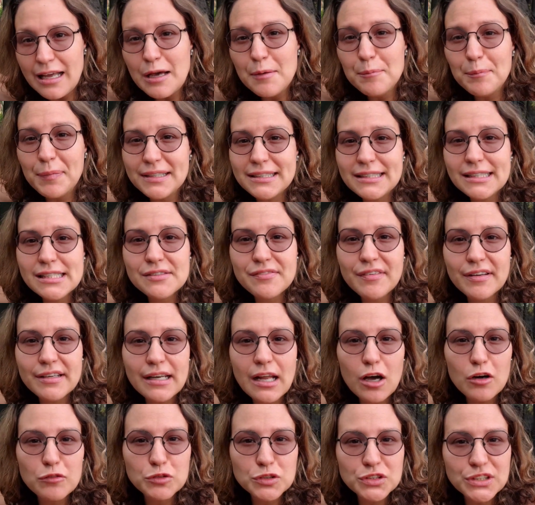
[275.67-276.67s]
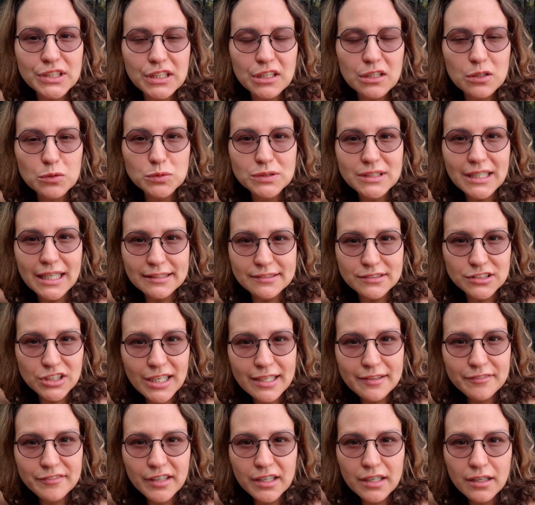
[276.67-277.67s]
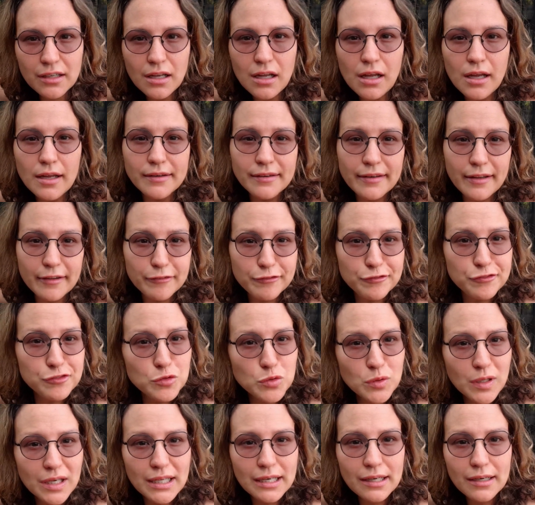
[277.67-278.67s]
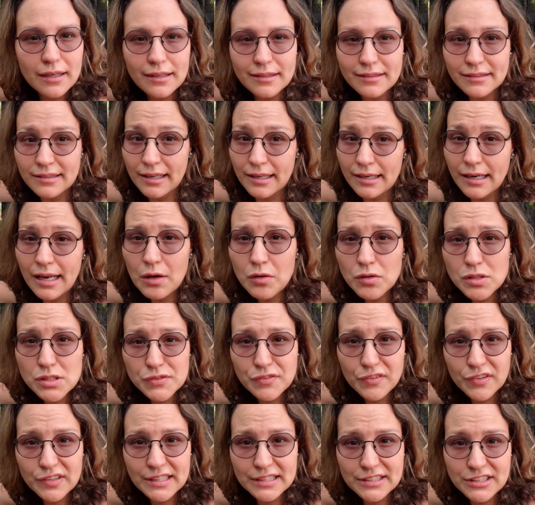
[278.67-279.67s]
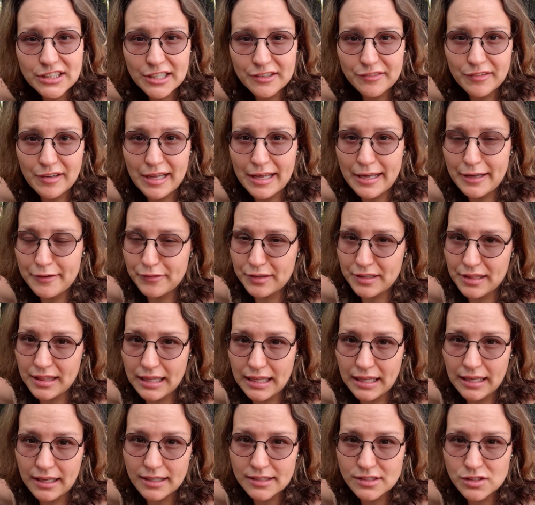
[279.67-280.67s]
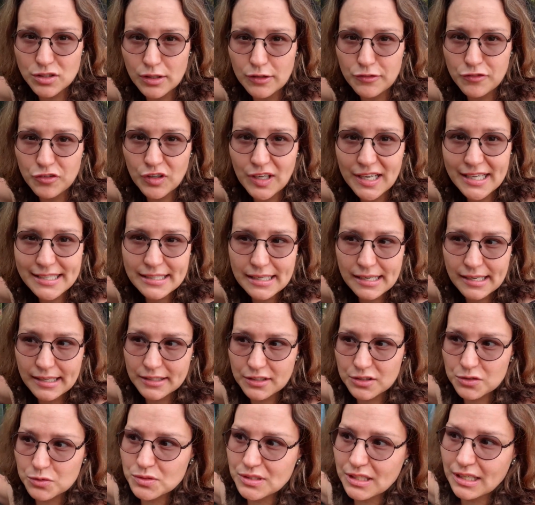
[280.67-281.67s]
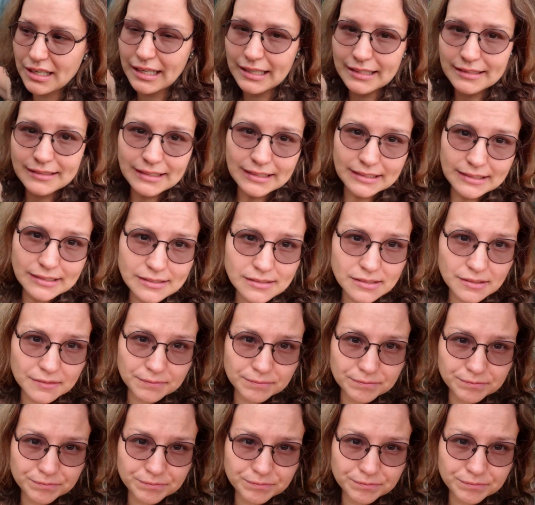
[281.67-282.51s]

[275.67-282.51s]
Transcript: But this one now would include a driver, the fuel, the allowance for the driver, everything. So if you get a Land Cruiser like this,